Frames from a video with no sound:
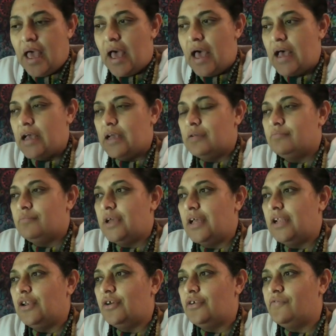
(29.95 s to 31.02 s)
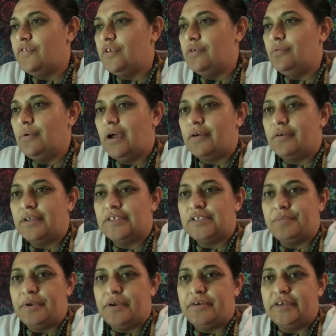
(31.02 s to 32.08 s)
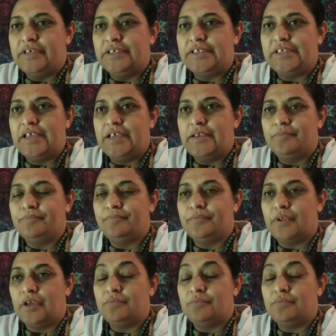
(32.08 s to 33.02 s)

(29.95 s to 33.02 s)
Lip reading: A lot of you are experiencing.